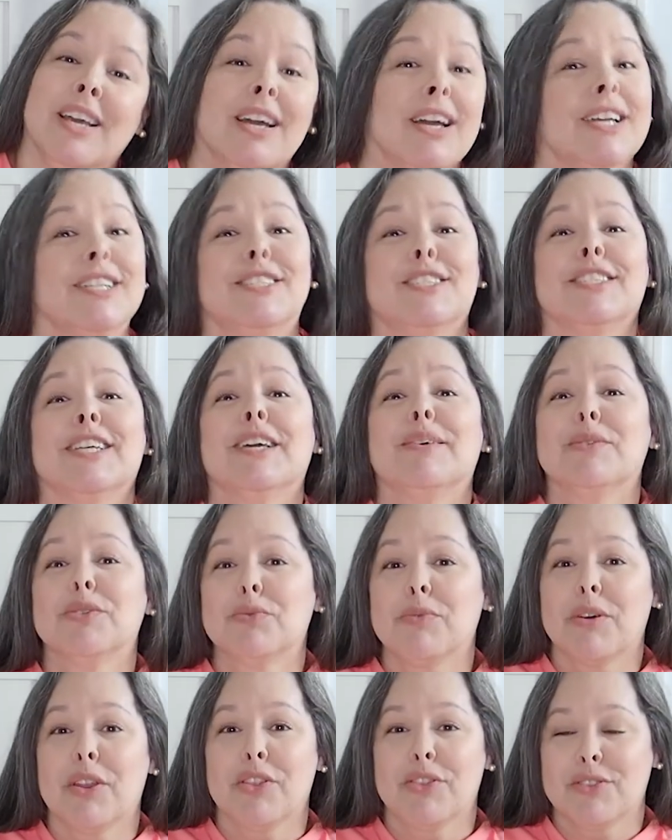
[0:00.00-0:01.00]
And today was
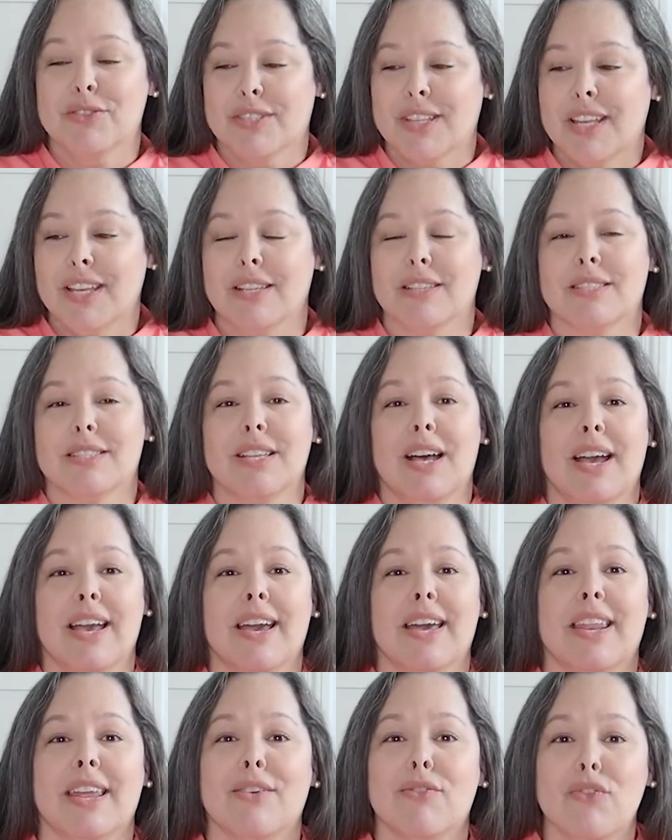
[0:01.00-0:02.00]
one of those days. I
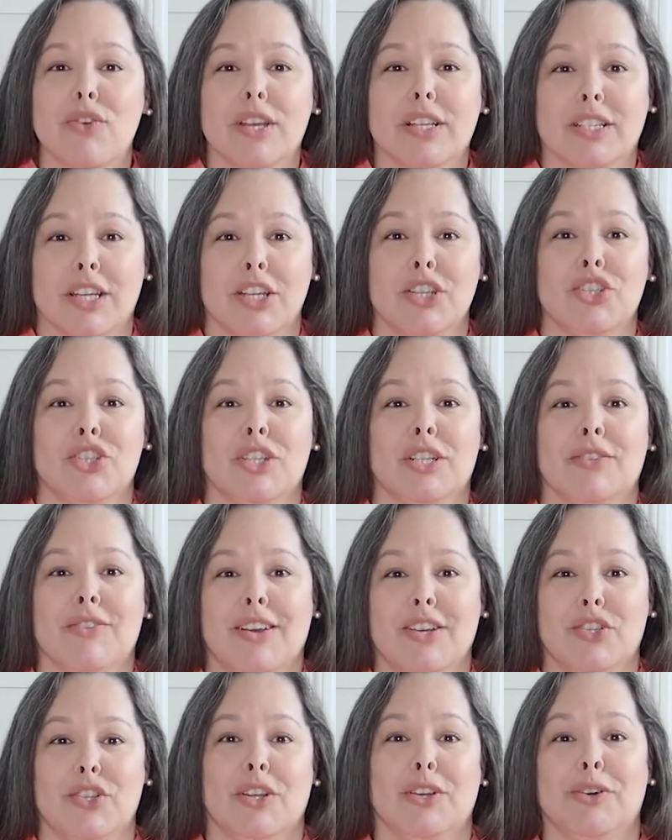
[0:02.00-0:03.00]
had every intention of
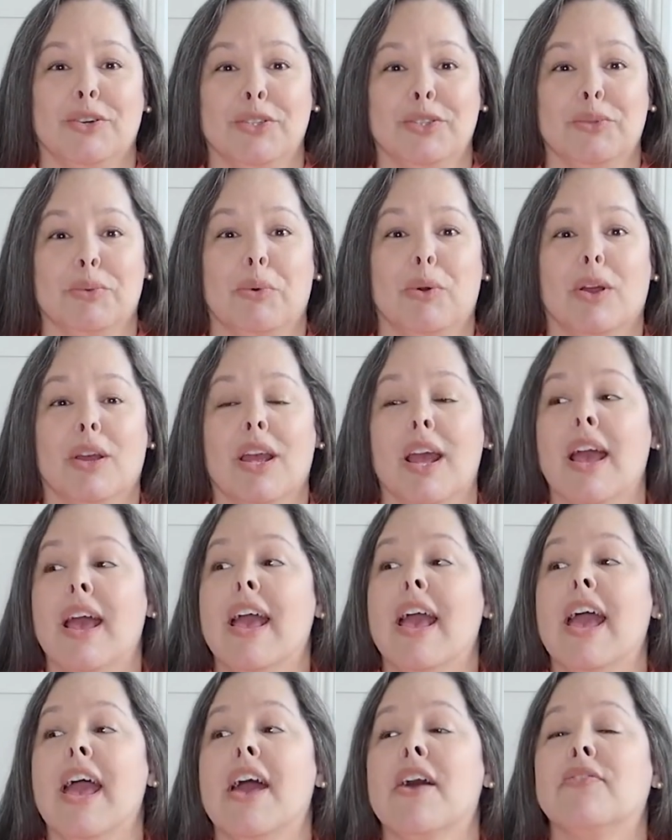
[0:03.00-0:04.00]
actually going to work
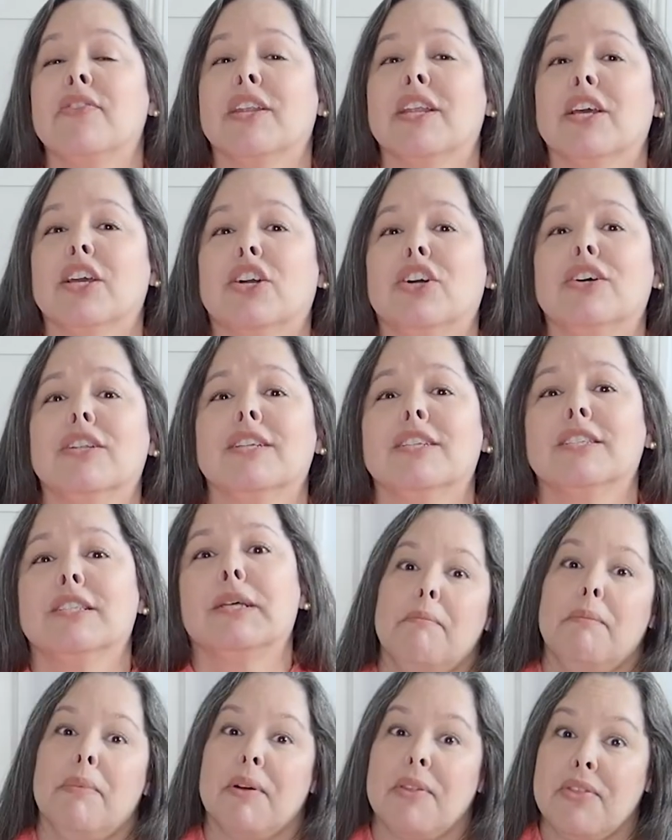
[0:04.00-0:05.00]
and then I
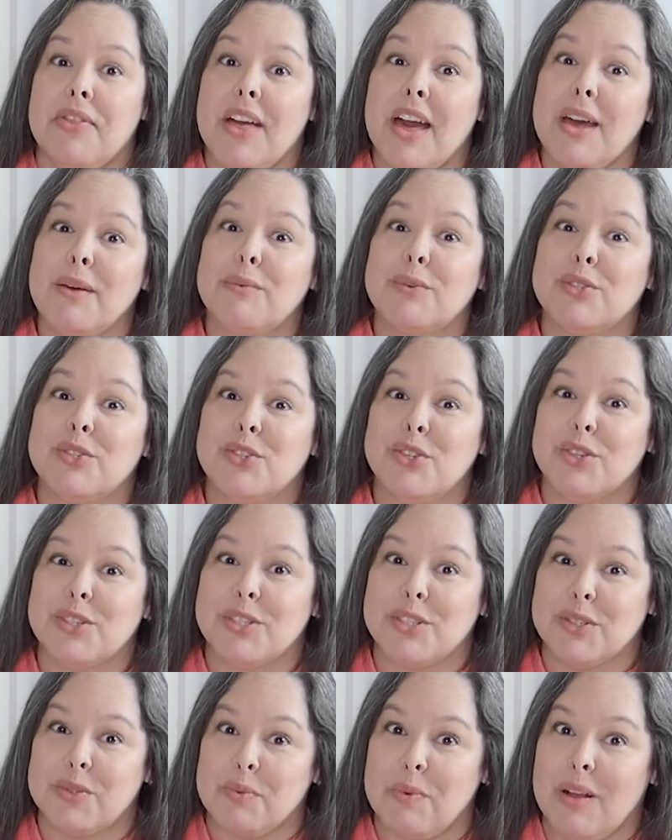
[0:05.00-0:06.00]
couldn't, but that was just
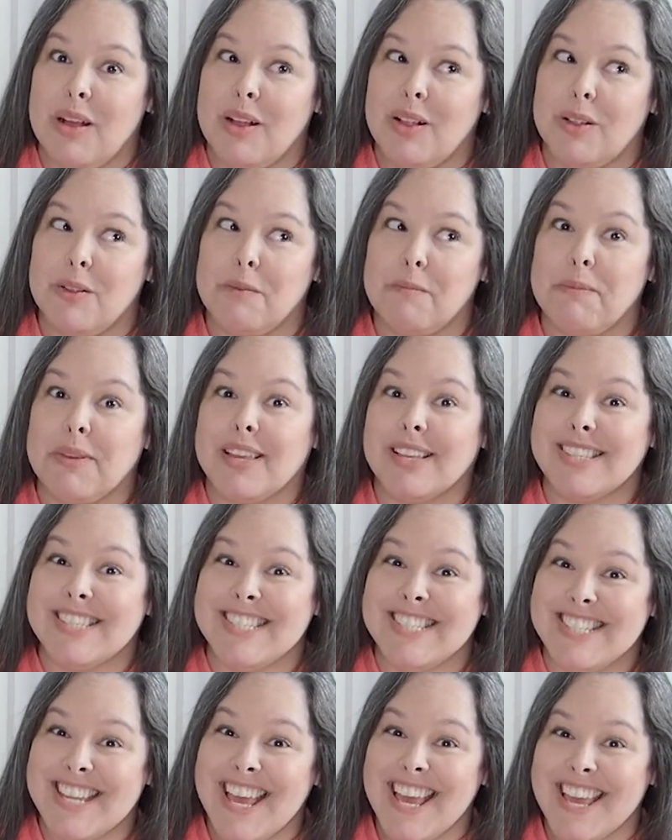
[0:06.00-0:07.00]
as well because
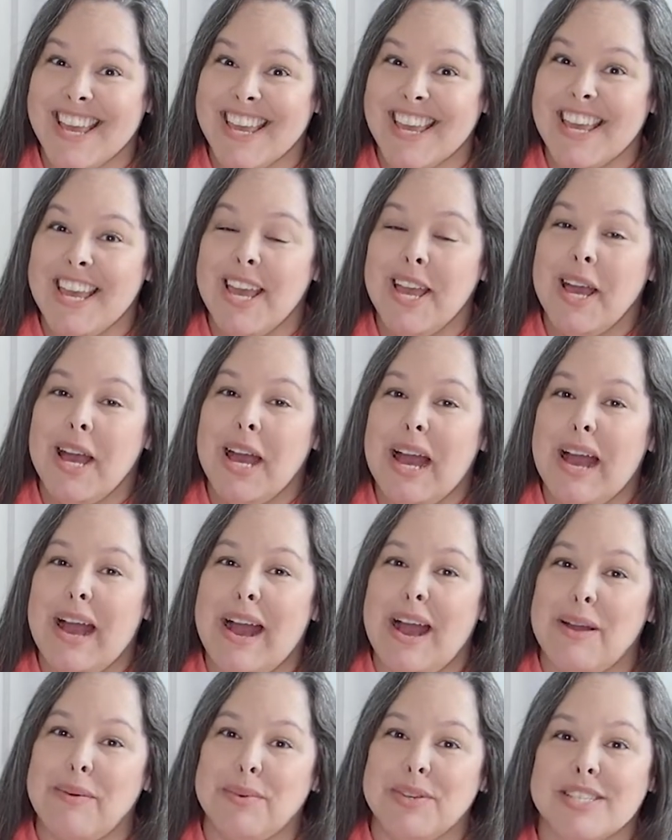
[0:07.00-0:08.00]
today
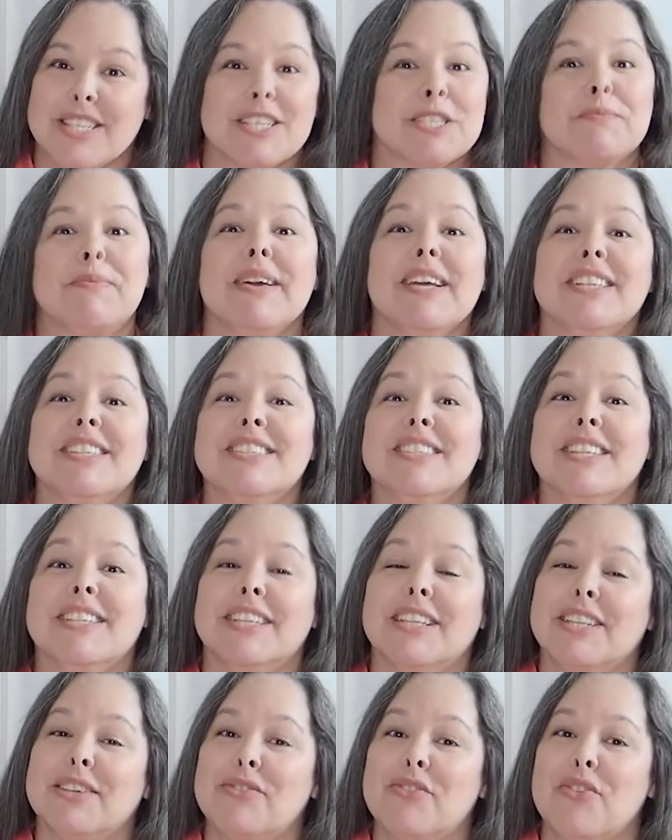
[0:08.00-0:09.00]
I was expecting the
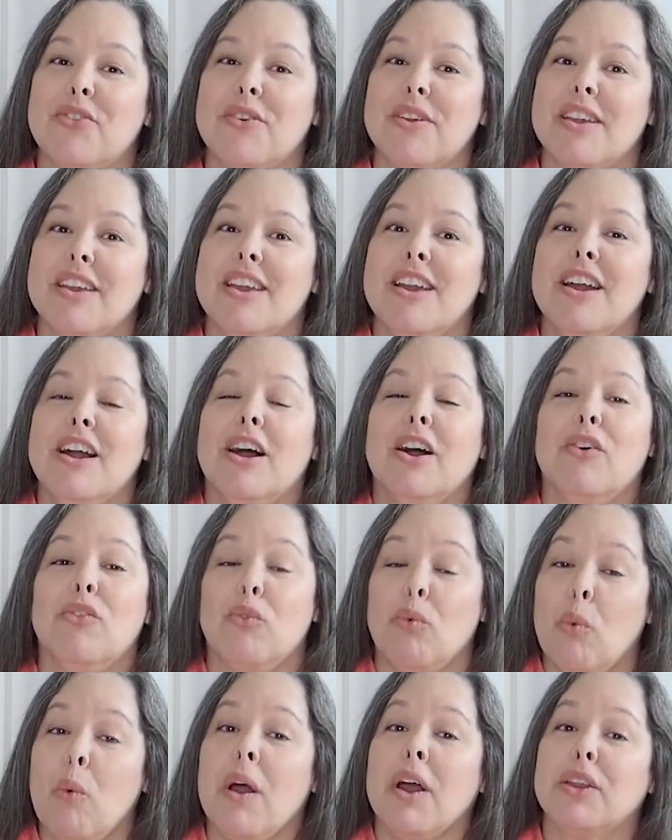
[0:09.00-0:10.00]
delivery of
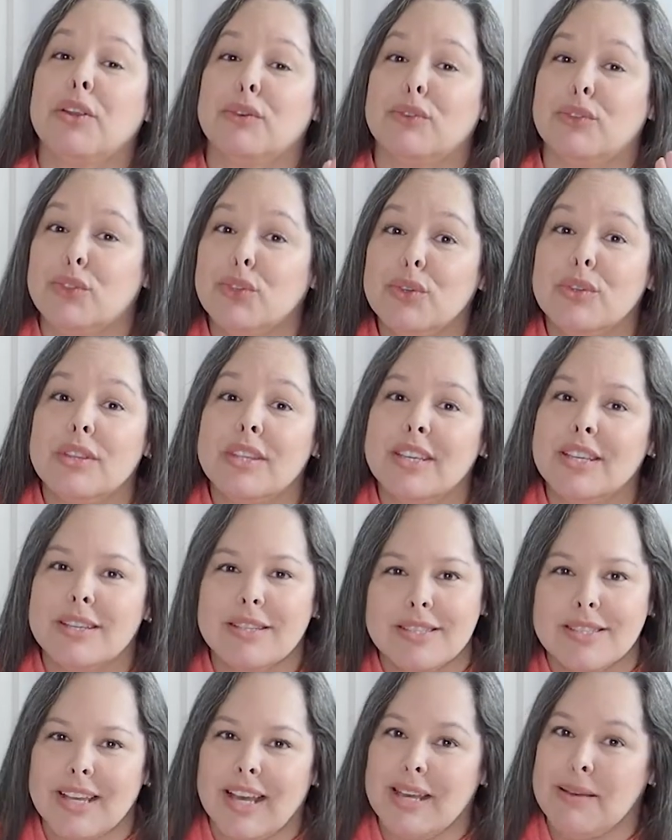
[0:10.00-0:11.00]
one of two
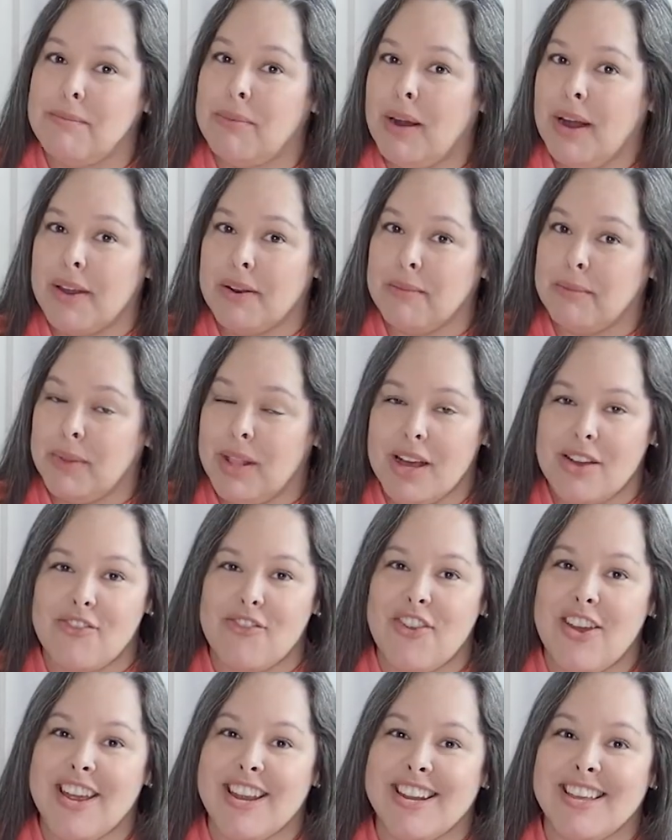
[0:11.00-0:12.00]
things I bought on Black
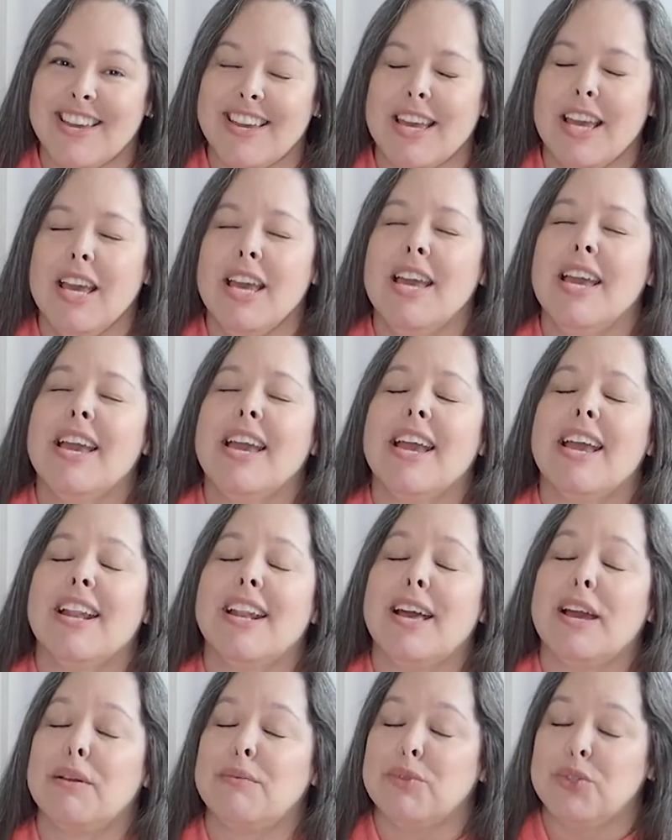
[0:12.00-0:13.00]
Friday and
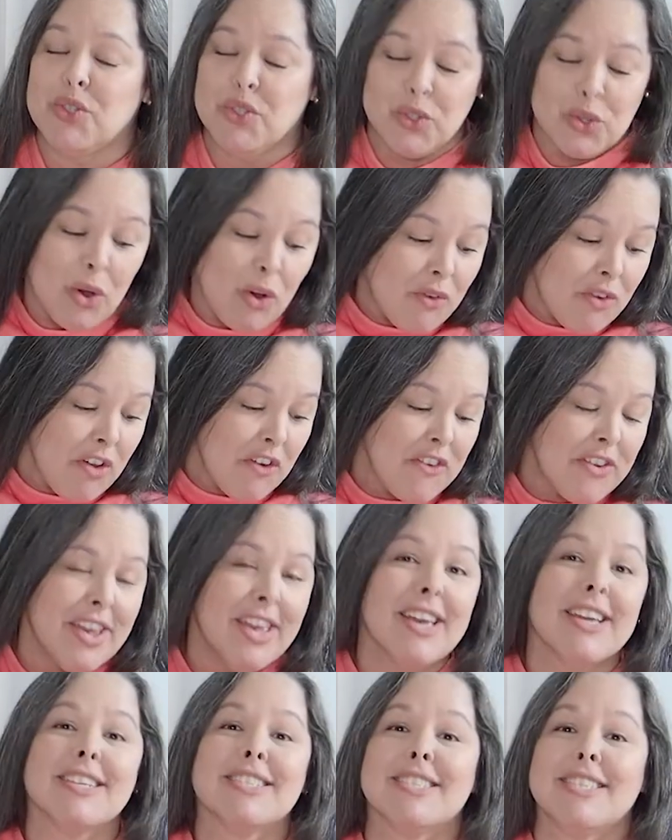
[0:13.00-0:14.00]
I am so very
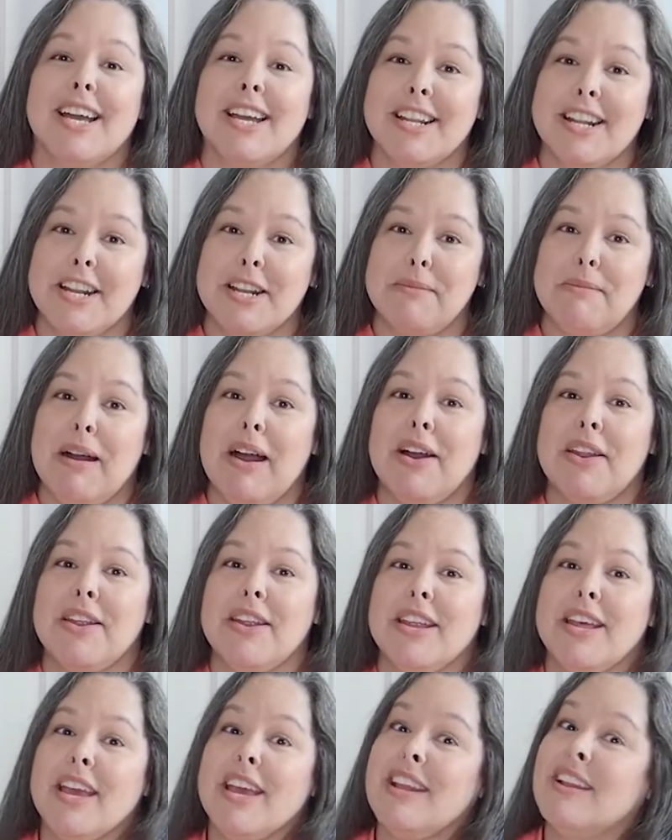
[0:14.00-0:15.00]
excited about
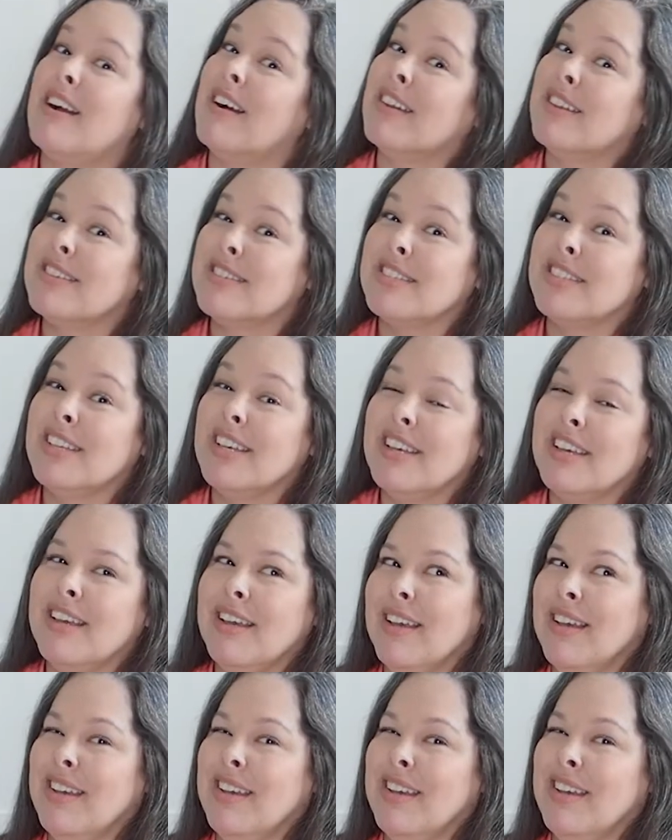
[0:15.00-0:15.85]
it and honestly